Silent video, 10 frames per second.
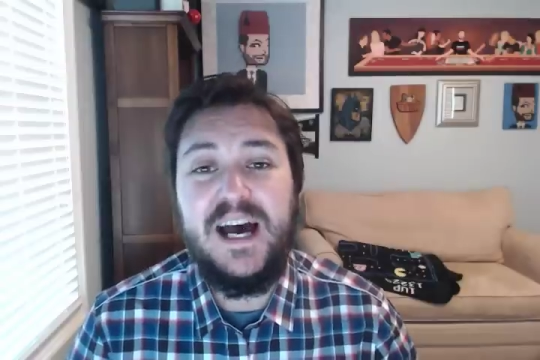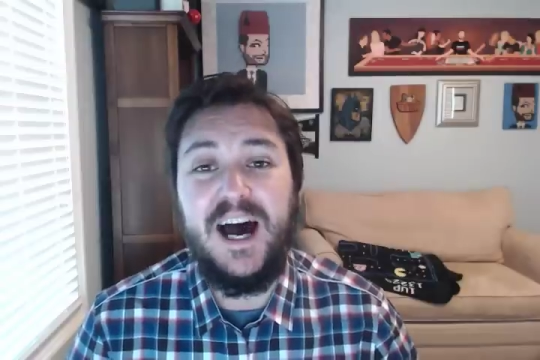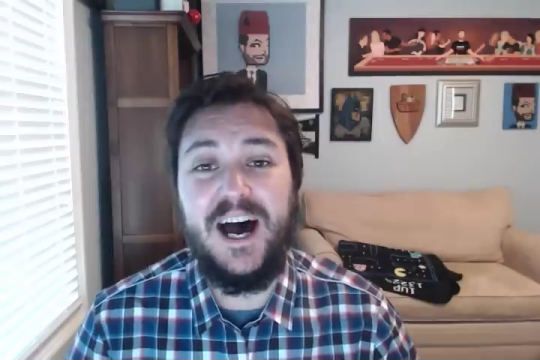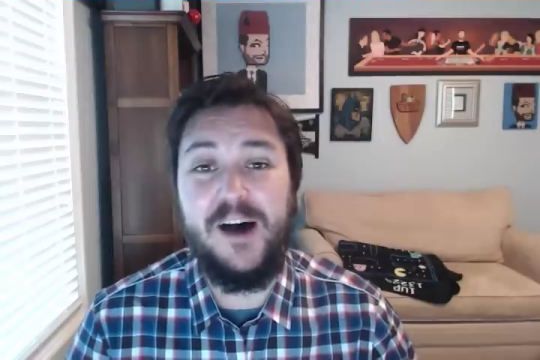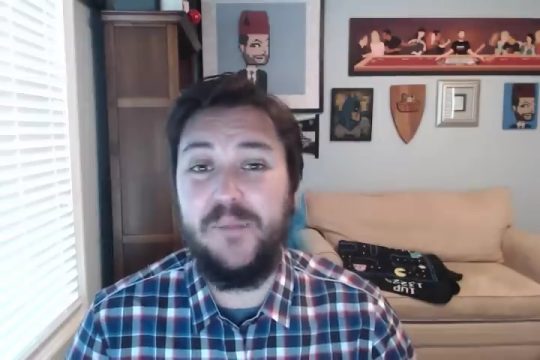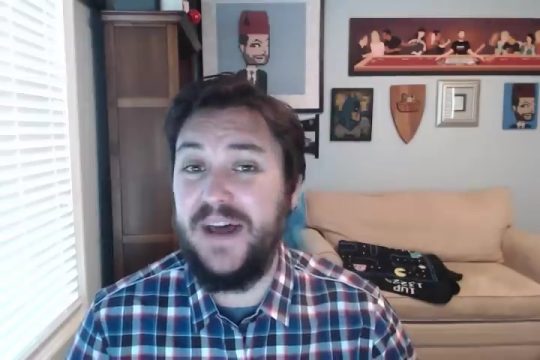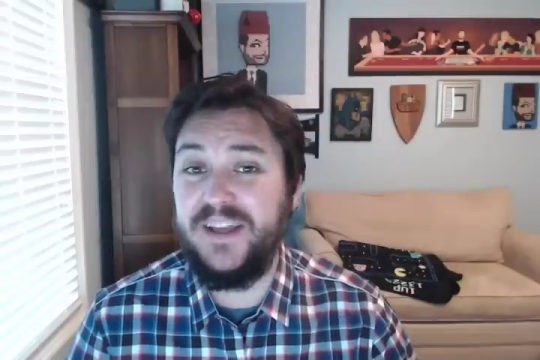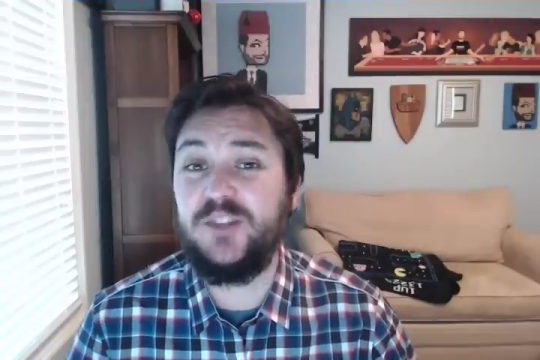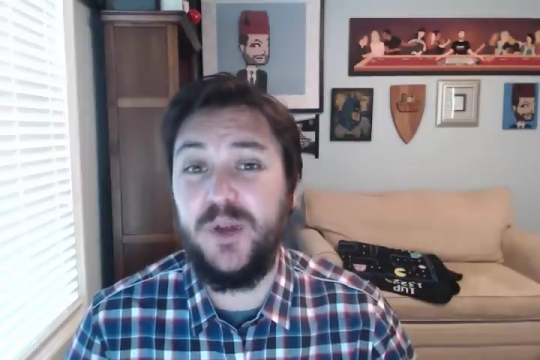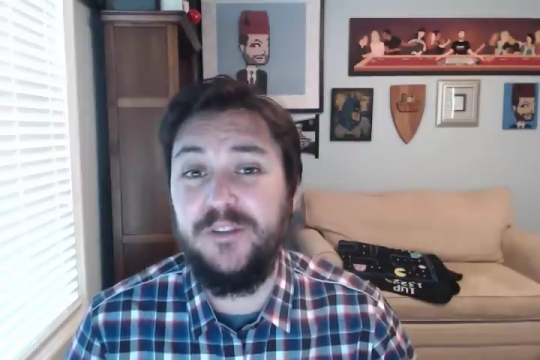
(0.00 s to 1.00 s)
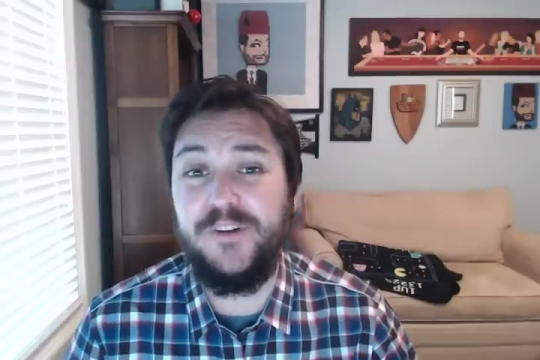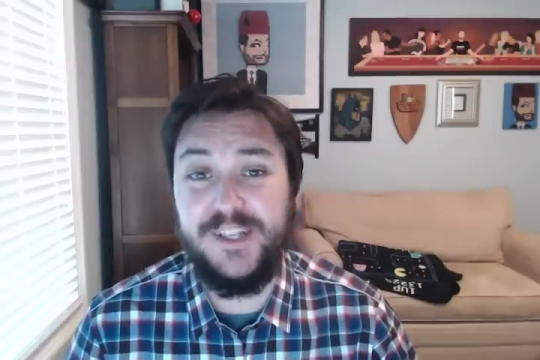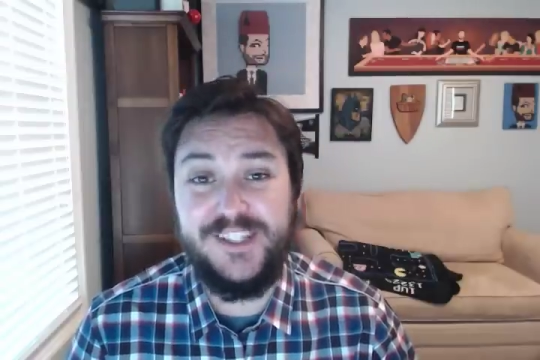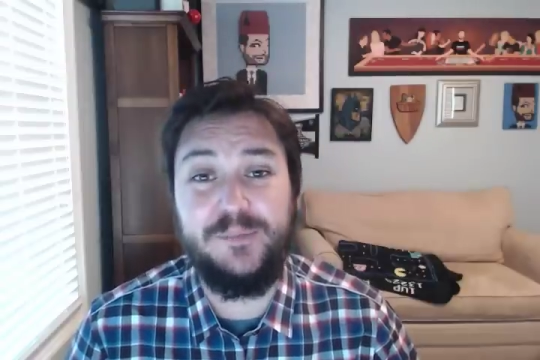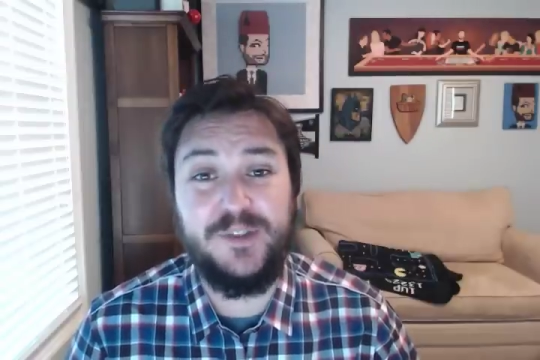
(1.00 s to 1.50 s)
Um, I think it's one of the
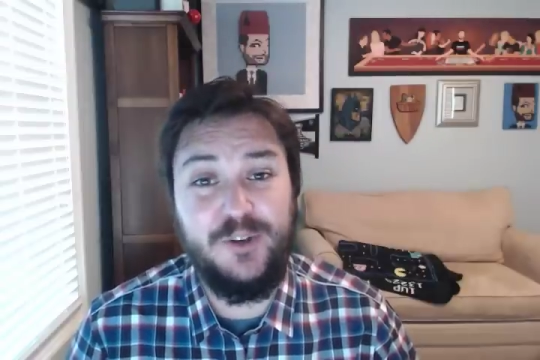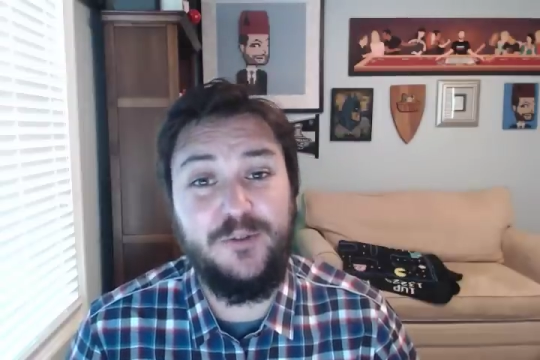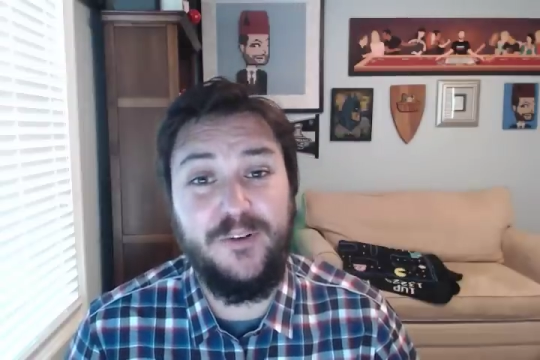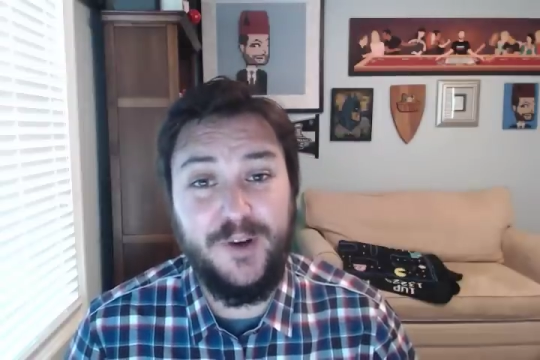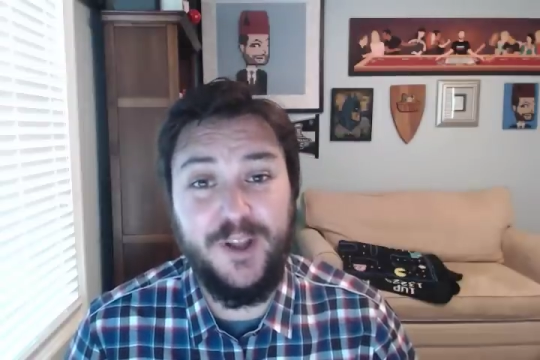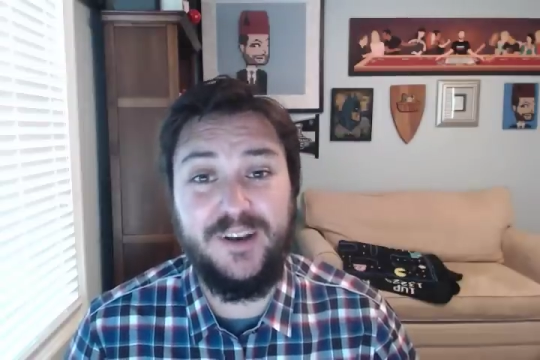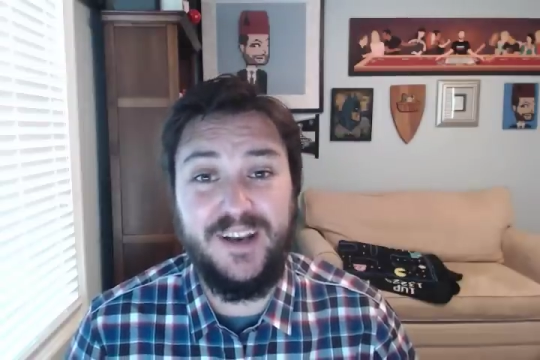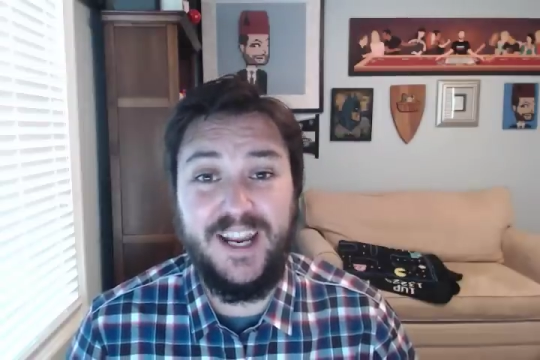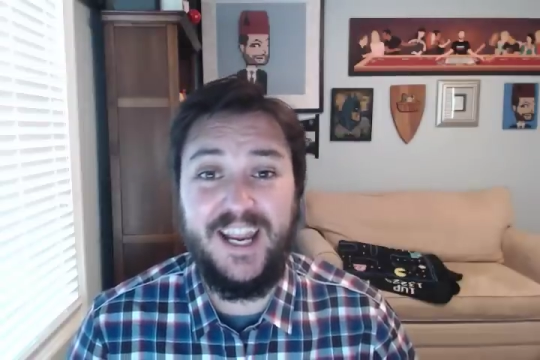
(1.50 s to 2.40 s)
funniest episodes we've ever done,